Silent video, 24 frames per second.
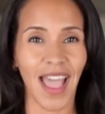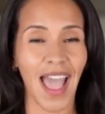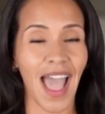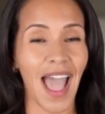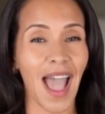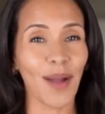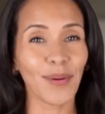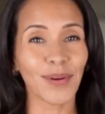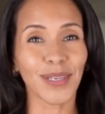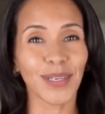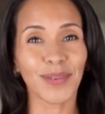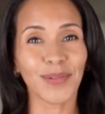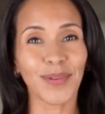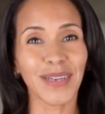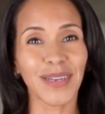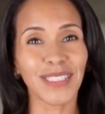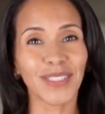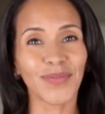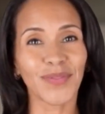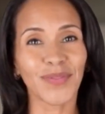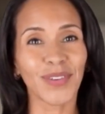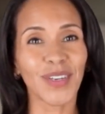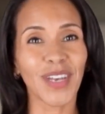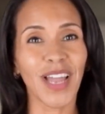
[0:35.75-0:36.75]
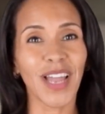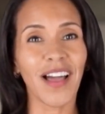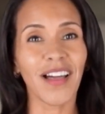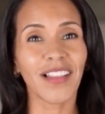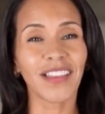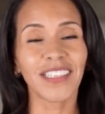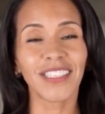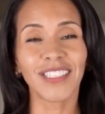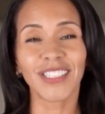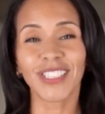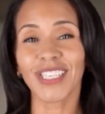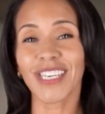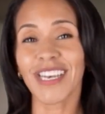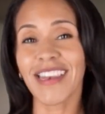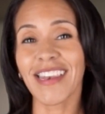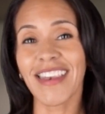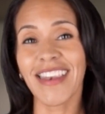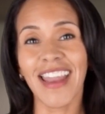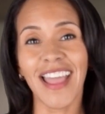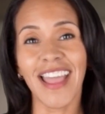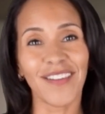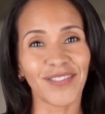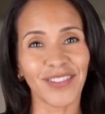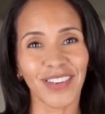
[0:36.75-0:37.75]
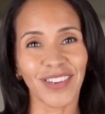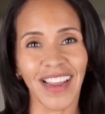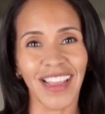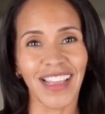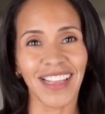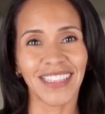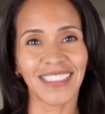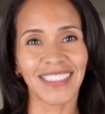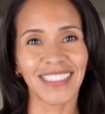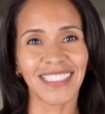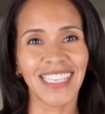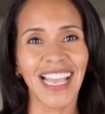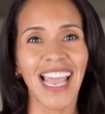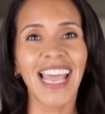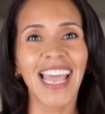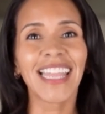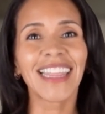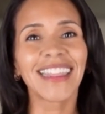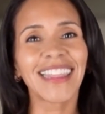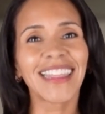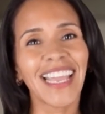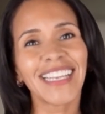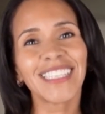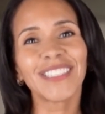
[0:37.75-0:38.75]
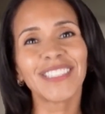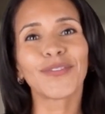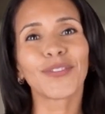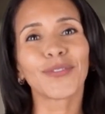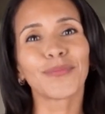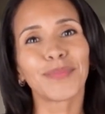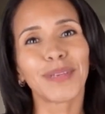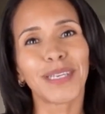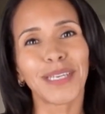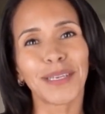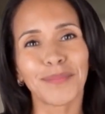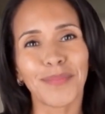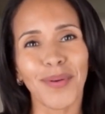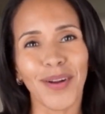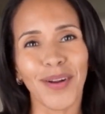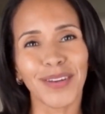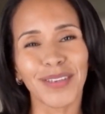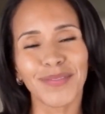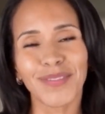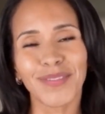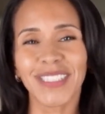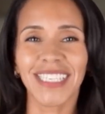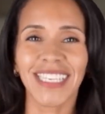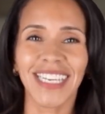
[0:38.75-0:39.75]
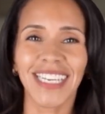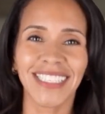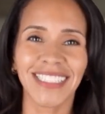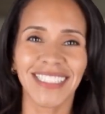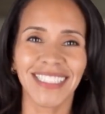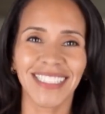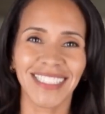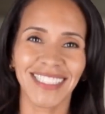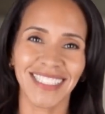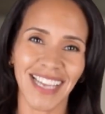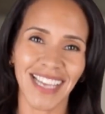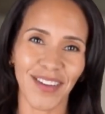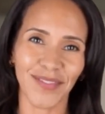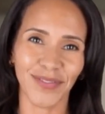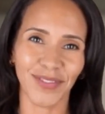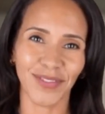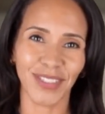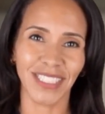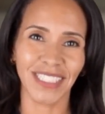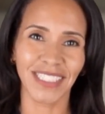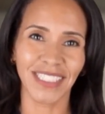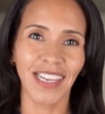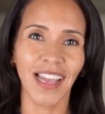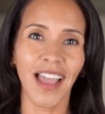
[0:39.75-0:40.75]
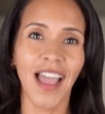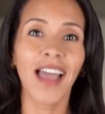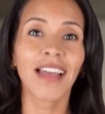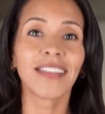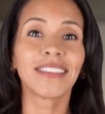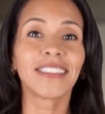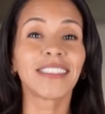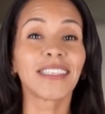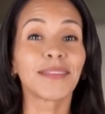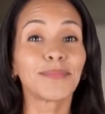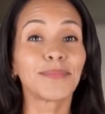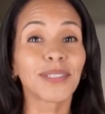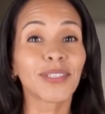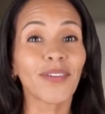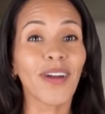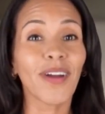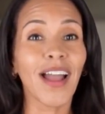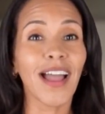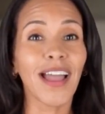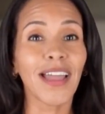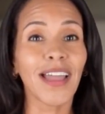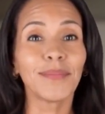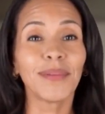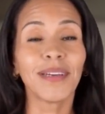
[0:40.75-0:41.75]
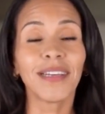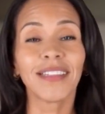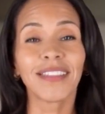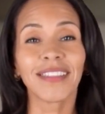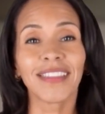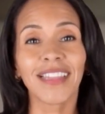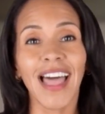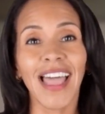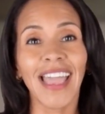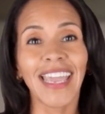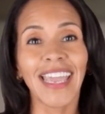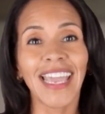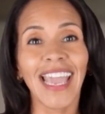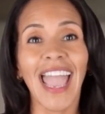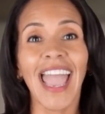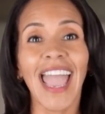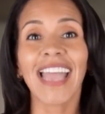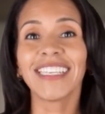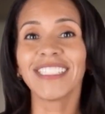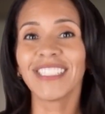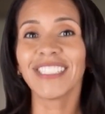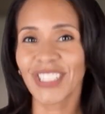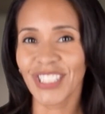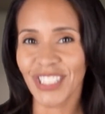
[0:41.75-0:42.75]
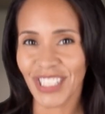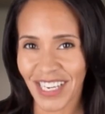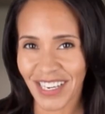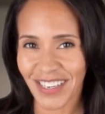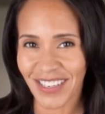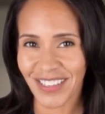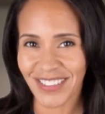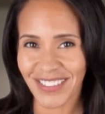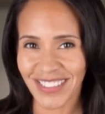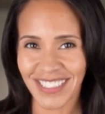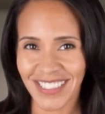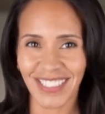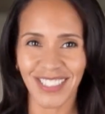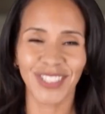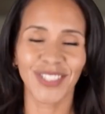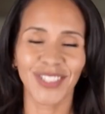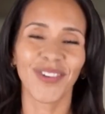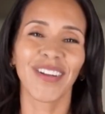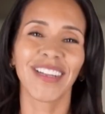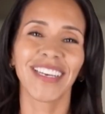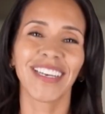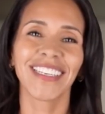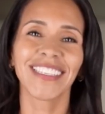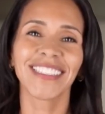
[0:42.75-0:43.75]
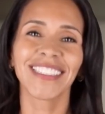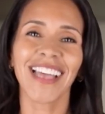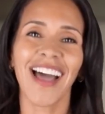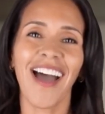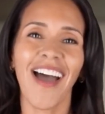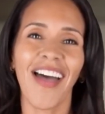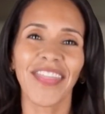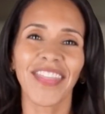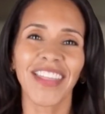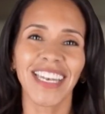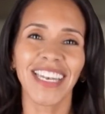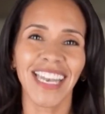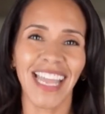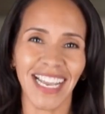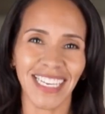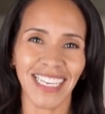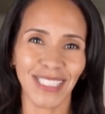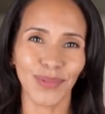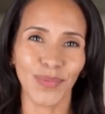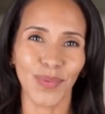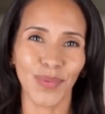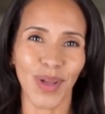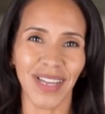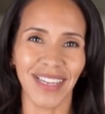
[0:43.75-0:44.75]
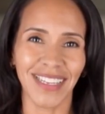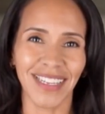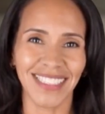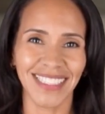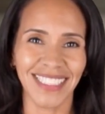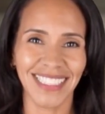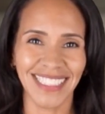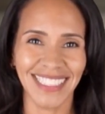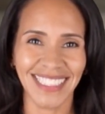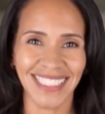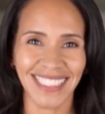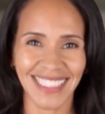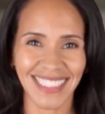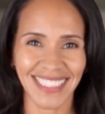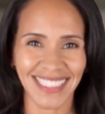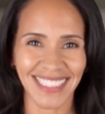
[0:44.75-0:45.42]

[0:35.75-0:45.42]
Our quest for knowledge never ends. Thanks for being part of today's discovery. Subscribe, like, and share to join us on the next one.